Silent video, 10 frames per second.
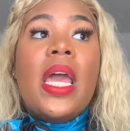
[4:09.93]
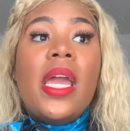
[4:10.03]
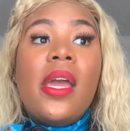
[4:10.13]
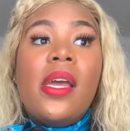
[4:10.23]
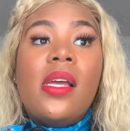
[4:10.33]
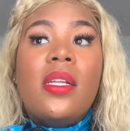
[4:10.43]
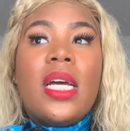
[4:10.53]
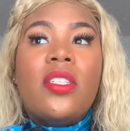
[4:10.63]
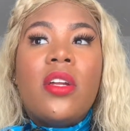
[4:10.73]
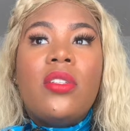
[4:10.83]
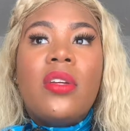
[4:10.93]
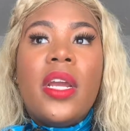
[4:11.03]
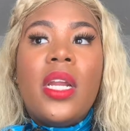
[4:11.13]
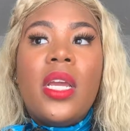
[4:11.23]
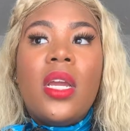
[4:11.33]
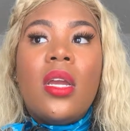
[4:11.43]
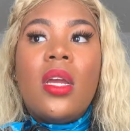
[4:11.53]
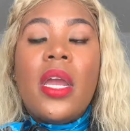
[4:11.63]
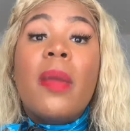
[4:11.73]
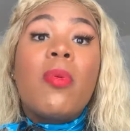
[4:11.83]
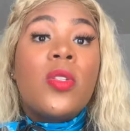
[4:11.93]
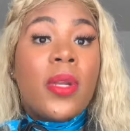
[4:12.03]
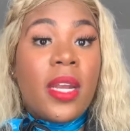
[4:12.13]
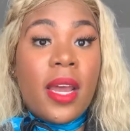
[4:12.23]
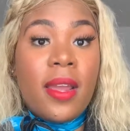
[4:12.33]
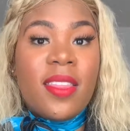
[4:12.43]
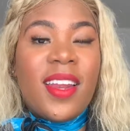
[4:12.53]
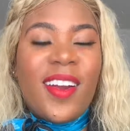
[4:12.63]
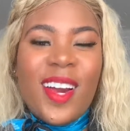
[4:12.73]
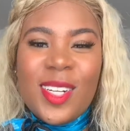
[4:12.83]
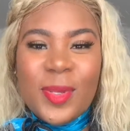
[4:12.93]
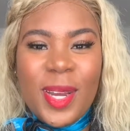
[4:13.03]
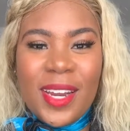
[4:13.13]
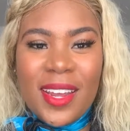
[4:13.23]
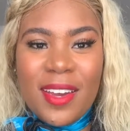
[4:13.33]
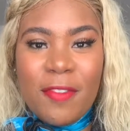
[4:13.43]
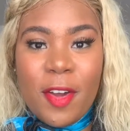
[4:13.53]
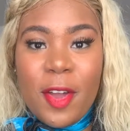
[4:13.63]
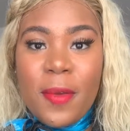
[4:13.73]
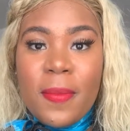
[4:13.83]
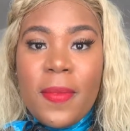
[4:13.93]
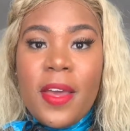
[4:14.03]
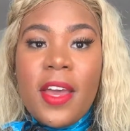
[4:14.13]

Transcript: And I started training April 29th and I graduated from